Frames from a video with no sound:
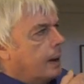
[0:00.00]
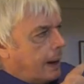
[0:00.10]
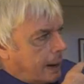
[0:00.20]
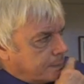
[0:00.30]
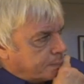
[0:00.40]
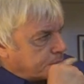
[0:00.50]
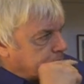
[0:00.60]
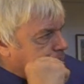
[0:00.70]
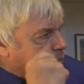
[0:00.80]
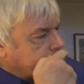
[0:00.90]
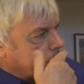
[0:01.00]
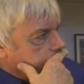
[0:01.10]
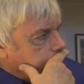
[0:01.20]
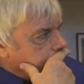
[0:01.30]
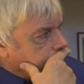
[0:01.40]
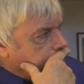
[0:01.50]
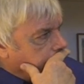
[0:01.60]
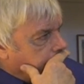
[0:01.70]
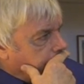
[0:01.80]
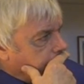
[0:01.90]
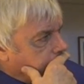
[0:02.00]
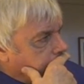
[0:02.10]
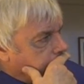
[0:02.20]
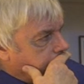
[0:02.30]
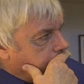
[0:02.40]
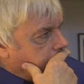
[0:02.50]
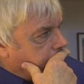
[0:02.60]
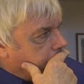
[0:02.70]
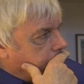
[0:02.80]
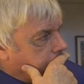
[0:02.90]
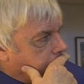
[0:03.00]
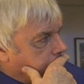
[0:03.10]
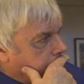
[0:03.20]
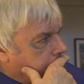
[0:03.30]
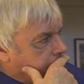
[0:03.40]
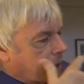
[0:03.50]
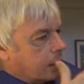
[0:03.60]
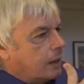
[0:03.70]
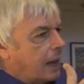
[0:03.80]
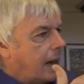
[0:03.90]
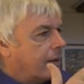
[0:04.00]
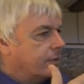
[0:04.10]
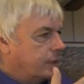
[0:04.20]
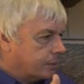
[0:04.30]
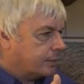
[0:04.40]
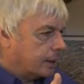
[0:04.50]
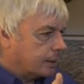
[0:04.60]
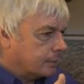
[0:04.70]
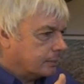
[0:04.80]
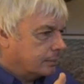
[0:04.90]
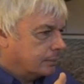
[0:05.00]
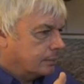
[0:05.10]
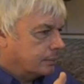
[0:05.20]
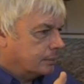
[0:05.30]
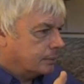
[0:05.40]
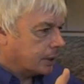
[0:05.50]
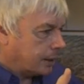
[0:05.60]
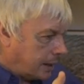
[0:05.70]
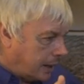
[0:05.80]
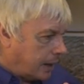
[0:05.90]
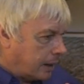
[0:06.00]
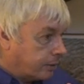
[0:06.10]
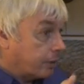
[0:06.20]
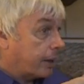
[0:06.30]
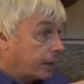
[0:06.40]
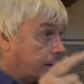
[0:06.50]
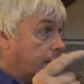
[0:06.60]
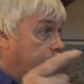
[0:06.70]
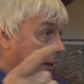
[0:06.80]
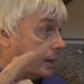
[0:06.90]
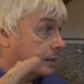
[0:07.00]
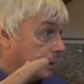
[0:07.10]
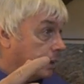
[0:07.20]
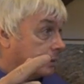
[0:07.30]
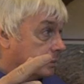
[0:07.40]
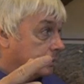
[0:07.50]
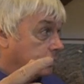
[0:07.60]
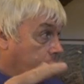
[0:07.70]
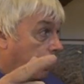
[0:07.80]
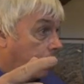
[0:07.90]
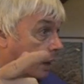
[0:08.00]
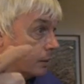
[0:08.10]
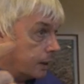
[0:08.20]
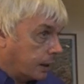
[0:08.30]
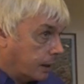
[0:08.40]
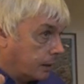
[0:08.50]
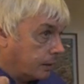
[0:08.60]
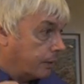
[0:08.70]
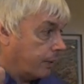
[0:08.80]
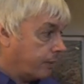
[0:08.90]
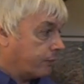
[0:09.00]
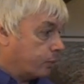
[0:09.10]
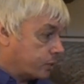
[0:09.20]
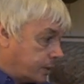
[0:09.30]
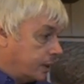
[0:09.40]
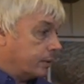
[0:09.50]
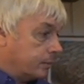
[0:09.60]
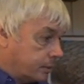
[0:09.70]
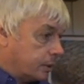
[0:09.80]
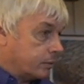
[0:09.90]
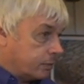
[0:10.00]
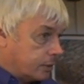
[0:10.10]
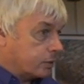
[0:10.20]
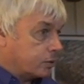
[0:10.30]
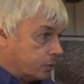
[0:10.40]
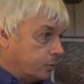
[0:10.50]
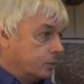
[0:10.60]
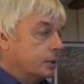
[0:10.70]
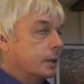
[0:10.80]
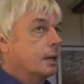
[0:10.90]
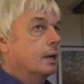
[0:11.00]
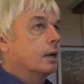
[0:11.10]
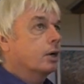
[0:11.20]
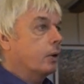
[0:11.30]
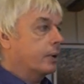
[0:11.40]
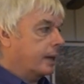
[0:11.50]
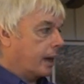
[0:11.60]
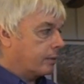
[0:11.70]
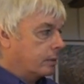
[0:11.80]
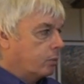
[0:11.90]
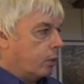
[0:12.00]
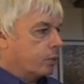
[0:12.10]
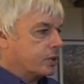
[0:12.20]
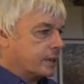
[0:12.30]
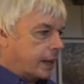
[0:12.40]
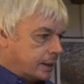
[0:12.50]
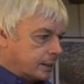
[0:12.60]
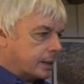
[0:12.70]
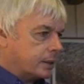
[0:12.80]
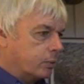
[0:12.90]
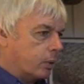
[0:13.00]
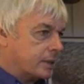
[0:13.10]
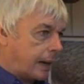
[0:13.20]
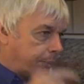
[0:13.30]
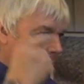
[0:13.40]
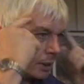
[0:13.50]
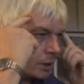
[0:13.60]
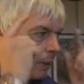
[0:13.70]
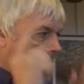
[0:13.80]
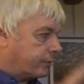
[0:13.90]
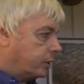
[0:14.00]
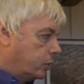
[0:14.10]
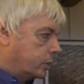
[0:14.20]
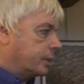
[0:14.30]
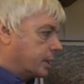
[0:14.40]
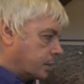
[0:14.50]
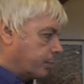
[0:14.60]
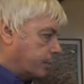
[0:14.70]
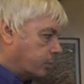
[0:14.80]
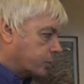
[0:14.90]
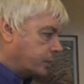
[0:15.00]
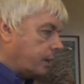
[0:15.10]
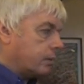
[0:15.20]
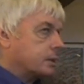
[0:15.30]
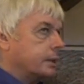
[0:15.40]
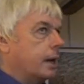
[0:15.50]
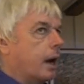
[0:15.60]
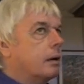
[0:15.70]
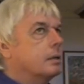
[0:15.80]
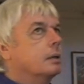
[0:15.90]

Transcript: um, then they're going to have nothing to hear that they can't later not on here, and therefore see that the, the two go together and what was said is actually what's happening. So I have to look at this a bit more seriously now.